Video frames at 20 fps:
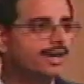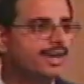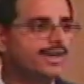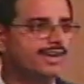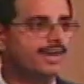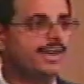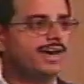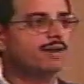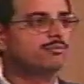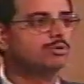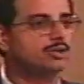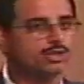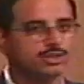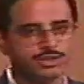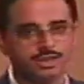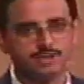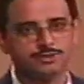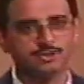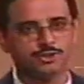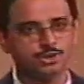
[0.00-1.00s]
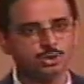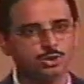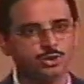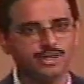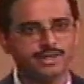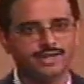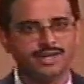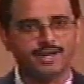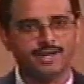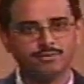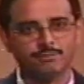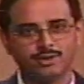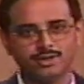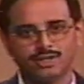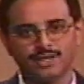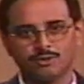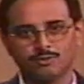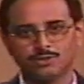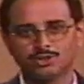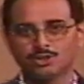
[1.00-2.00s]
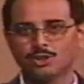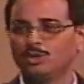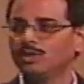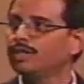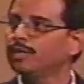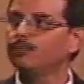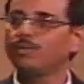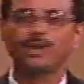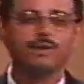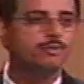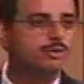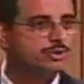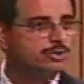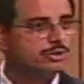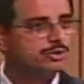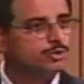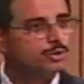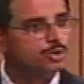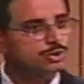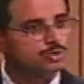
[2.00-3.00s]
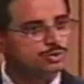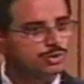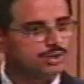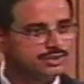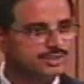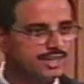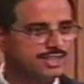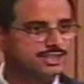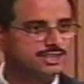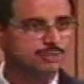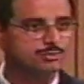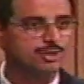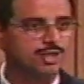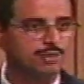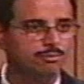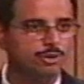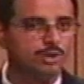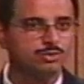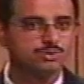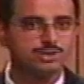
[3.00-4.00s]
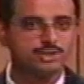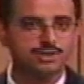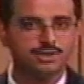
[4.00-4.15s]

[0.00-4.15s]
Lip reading: And I apologize for doing that, but that was the only way we could go through a sensible amount